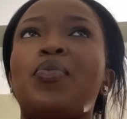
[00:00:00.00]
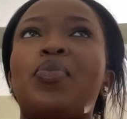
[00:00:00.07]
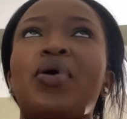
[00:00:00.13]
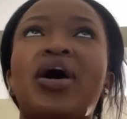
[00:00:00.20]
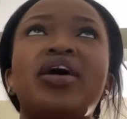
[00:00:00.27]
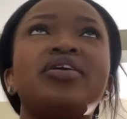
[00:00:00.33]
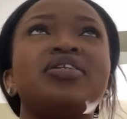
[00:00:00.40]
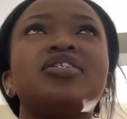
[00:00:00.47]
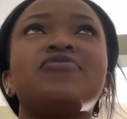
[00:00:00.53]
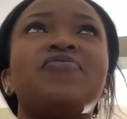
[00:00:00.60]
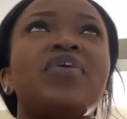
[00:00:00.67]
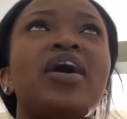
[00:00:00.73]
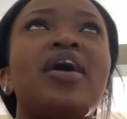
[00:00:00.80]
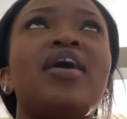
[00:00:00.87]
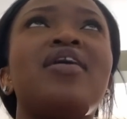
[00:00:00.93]
That is
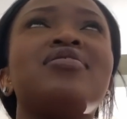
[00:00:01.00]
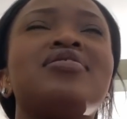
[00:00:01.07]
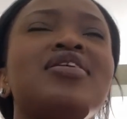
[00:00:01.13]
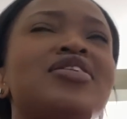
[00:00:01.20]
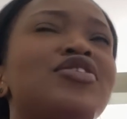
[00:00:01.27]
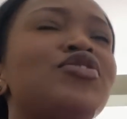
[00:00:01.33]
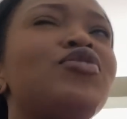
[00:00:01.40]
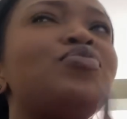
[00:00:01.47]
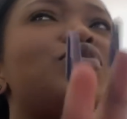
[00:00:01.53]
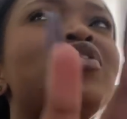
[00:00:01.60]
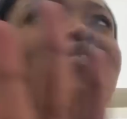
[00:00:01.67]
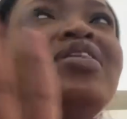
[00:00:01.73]
fine, there's no more